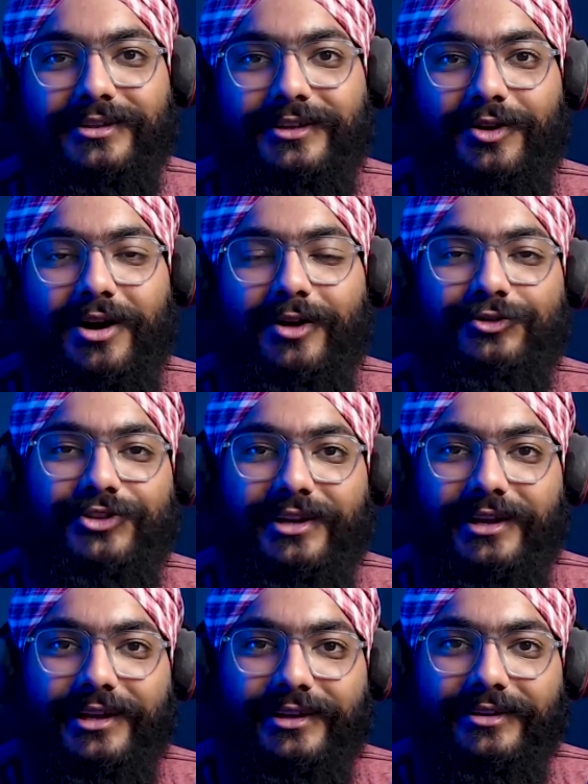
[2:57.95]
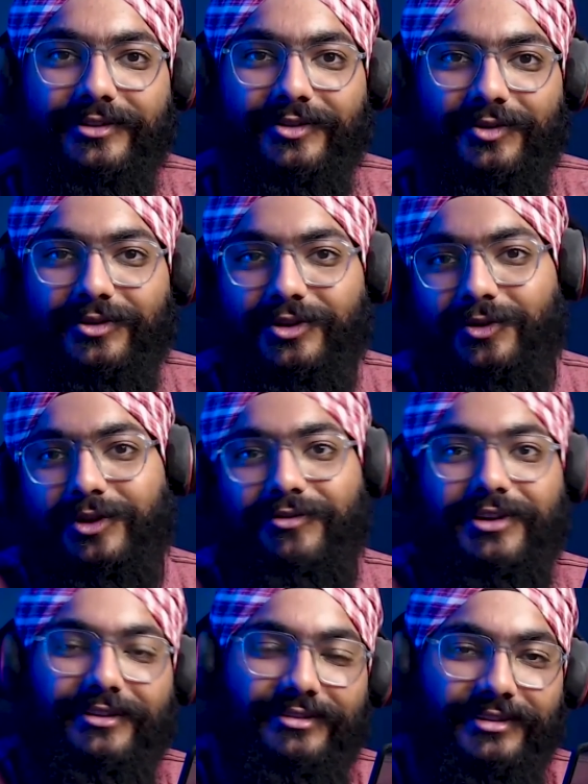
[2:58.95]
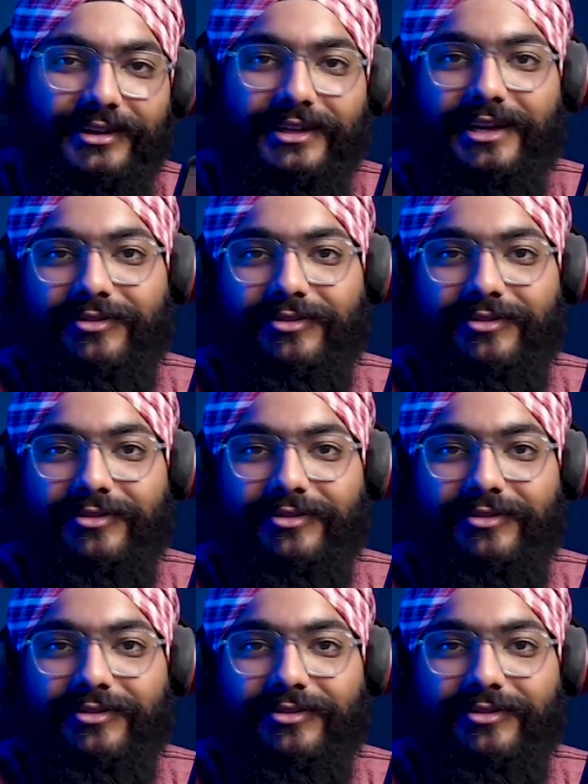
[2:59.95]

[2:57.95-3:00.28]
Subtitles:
you know, how Chennai, you know, every city,